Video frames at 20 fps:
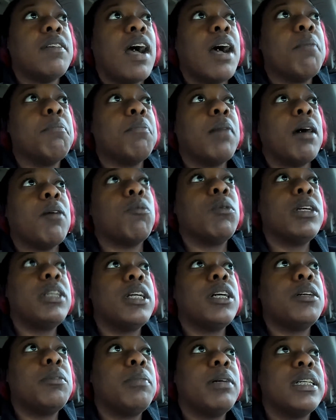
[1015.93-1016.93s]
my
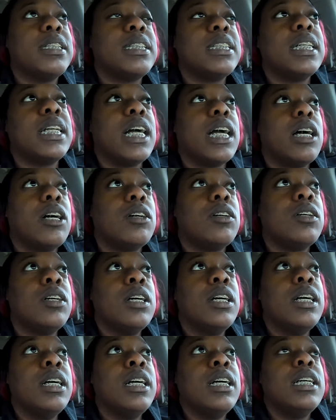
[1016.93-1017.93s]
window busted out,
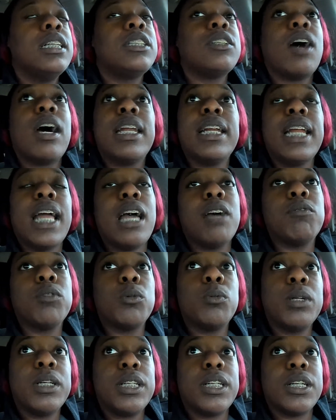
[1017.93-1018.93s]
so I didn't have a
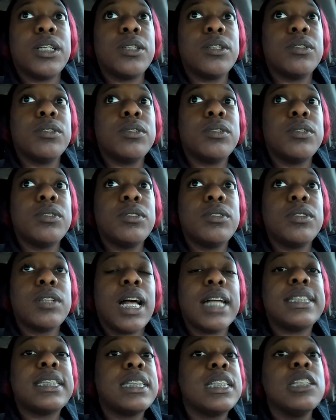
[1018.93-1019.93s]
window. I
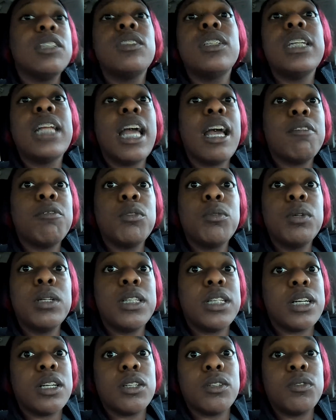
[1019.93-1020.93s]
still didn't have a
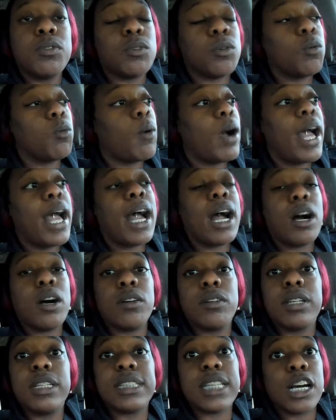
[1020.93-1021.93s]
window for a while
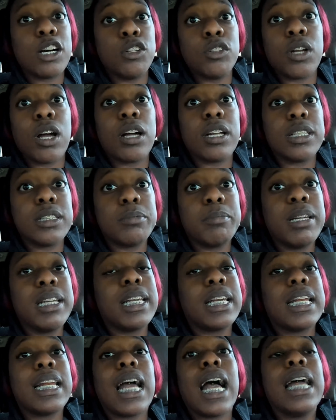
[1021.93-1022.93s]
because I owed all this money,
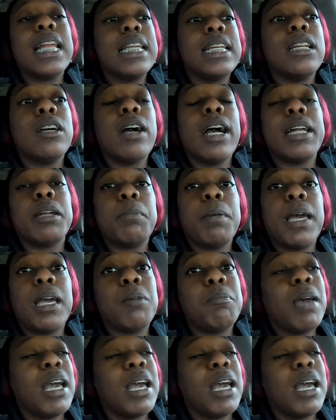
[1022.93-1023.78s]
and I didn't know how to pay it back